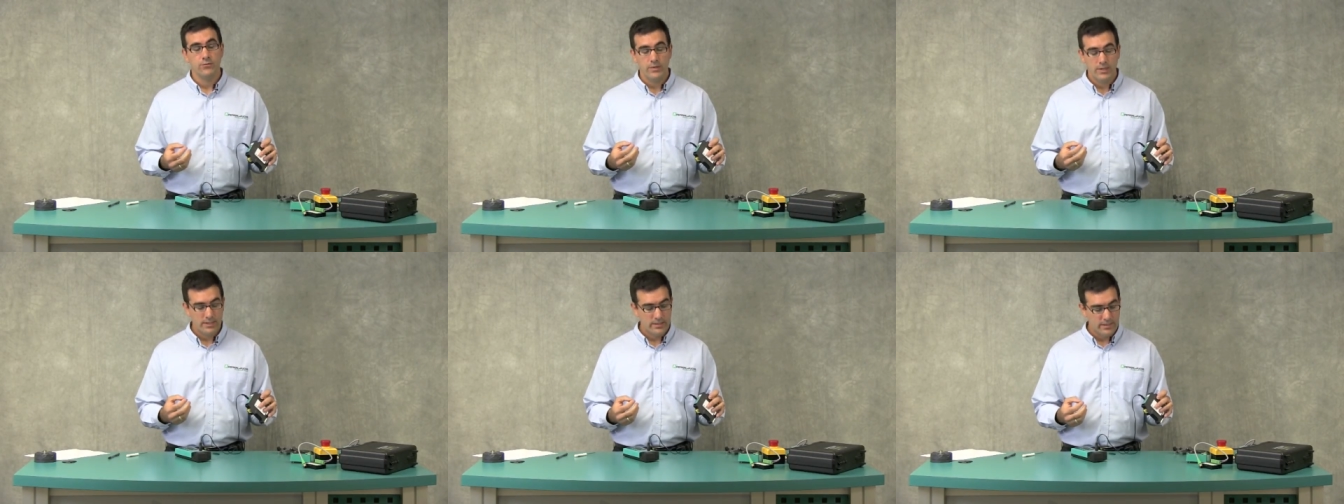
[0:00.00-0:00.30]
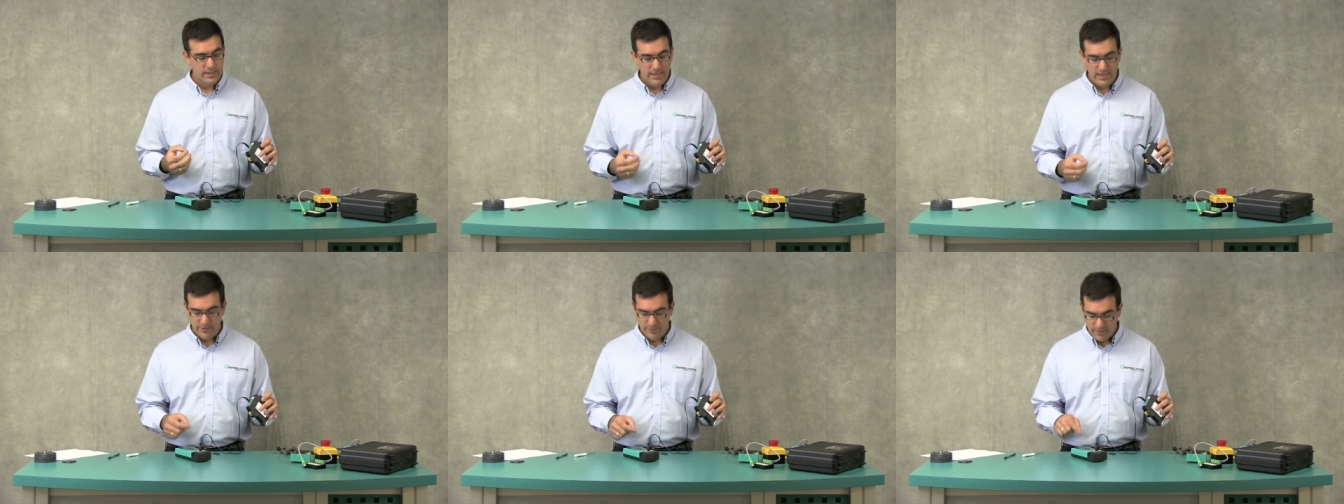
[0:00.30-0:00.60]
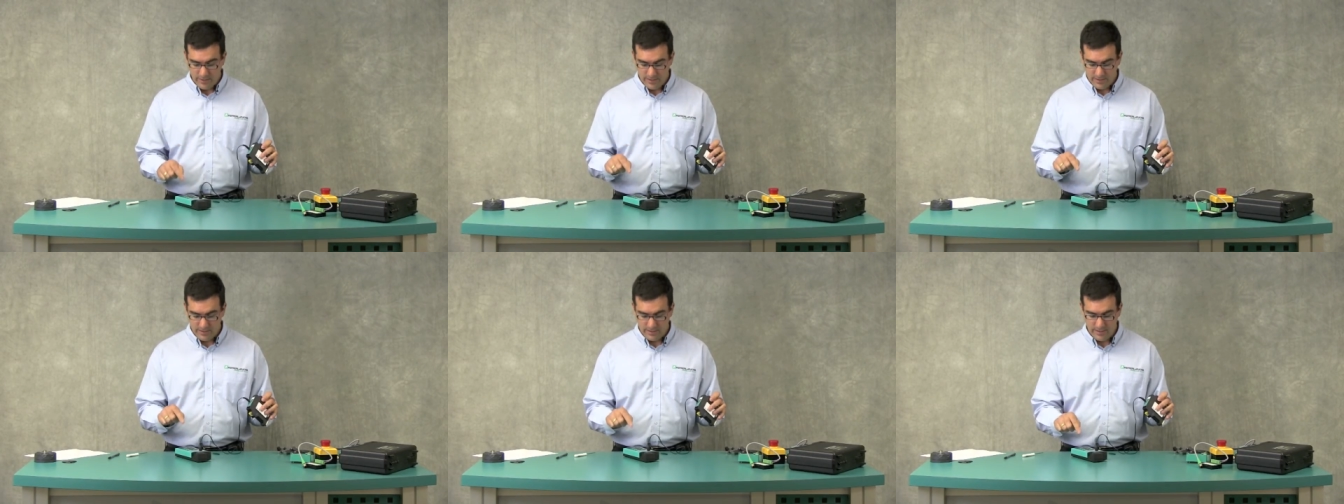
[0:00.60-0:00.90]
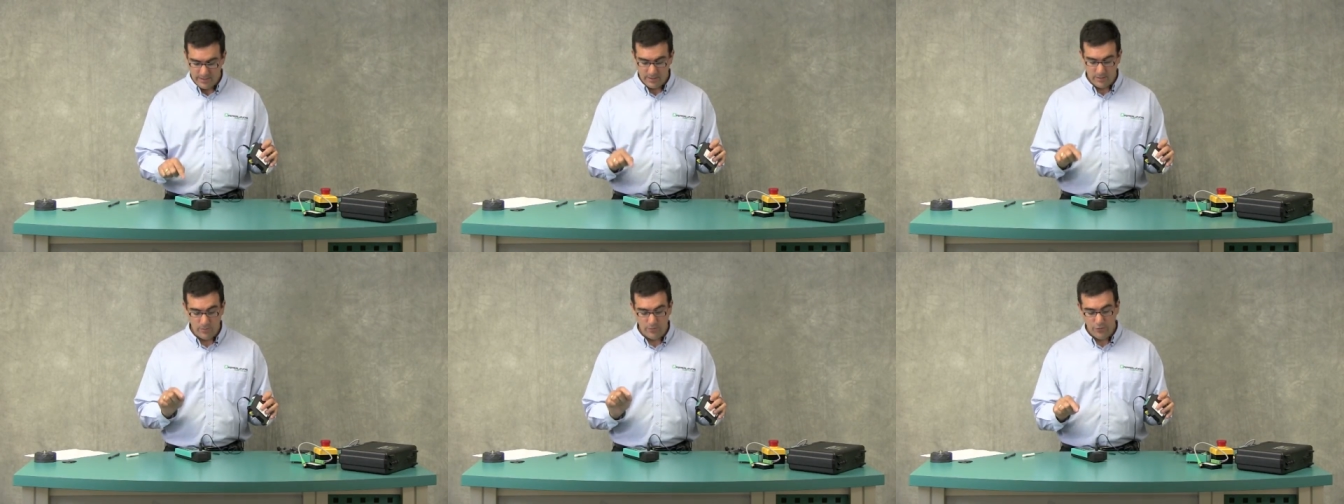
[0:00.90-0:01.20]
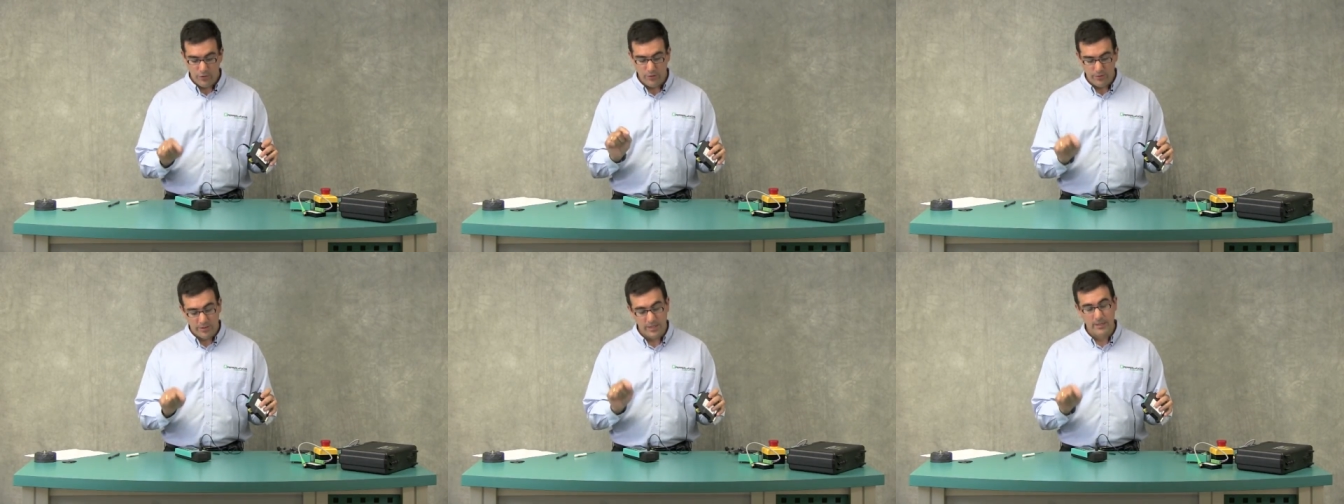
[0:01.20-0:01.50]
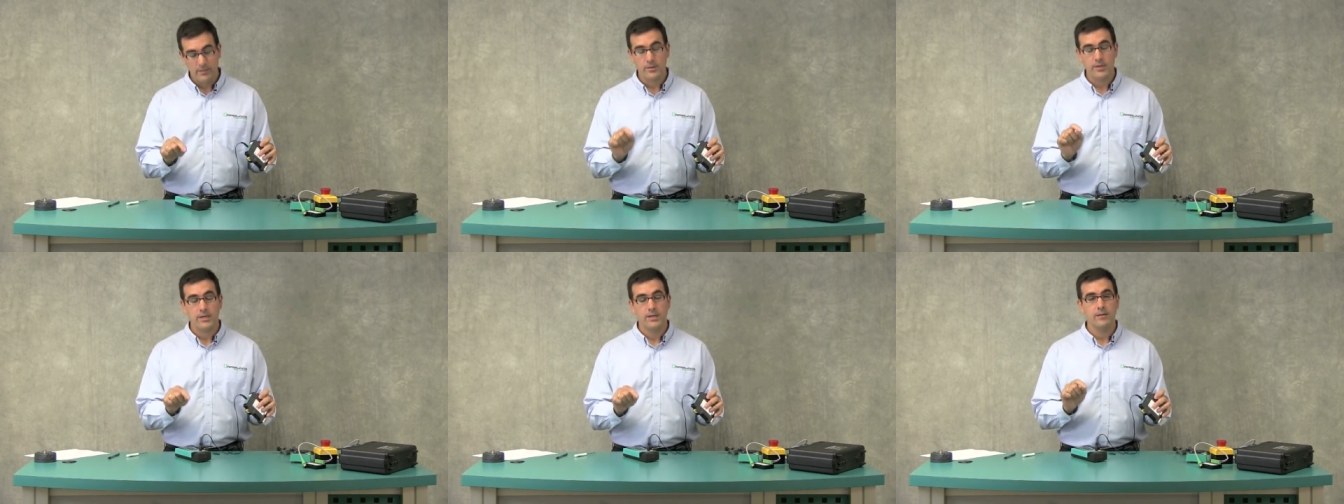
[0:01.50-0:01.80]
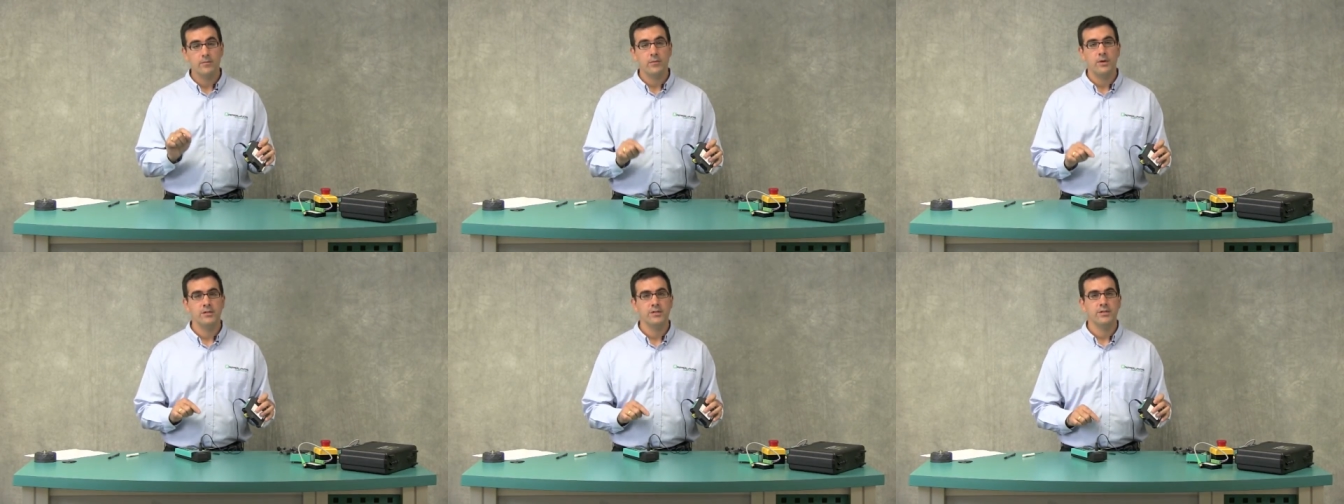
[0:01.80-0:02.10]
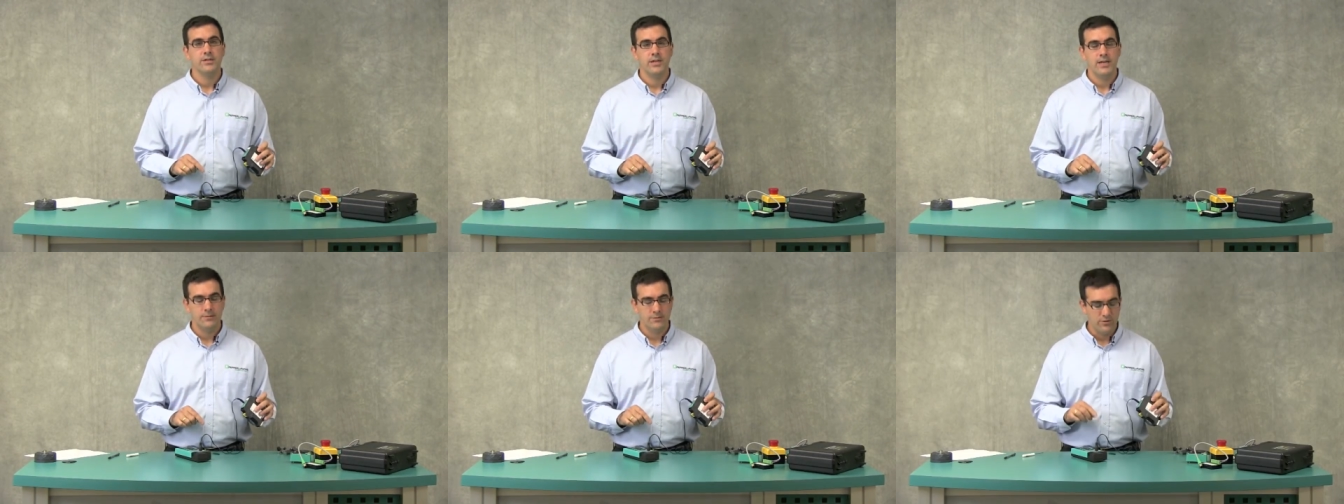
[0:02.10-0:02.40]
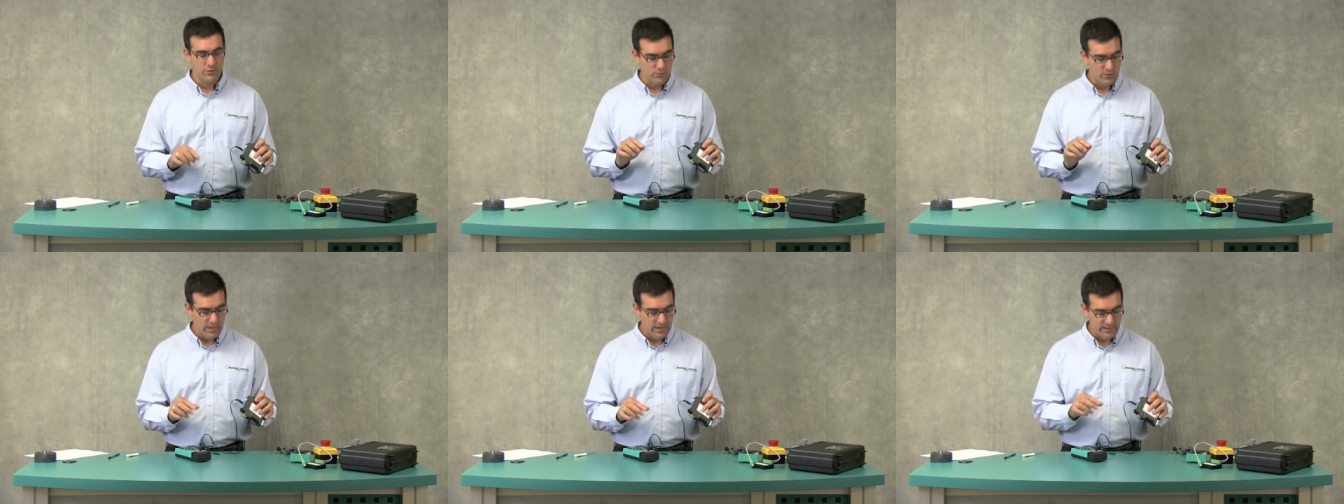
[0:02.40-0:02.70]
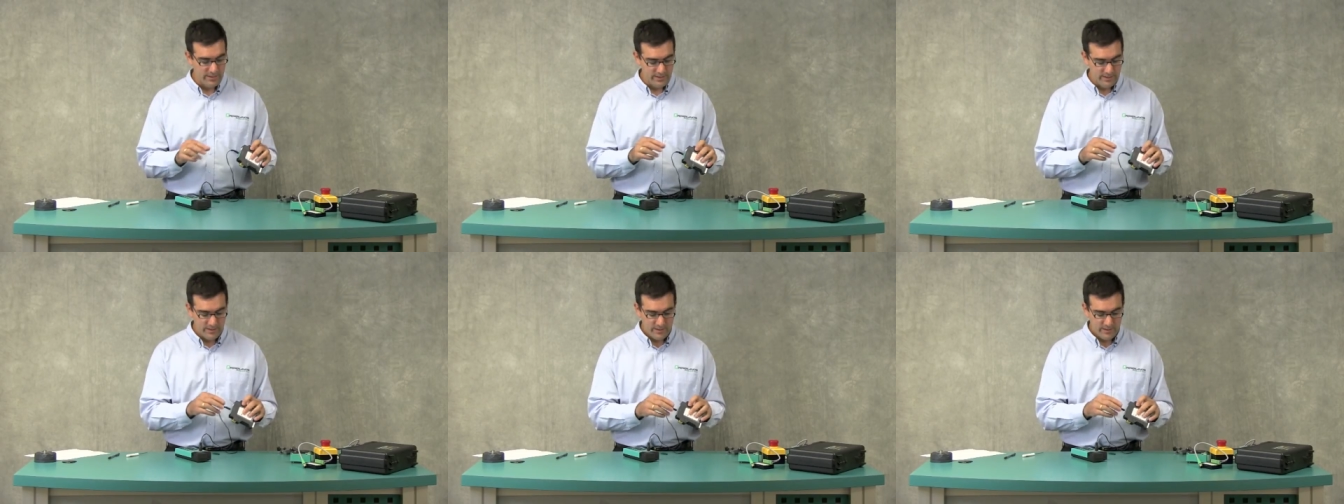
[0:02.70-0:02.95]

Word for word: read the address and hit the program key a bunch of times to write it.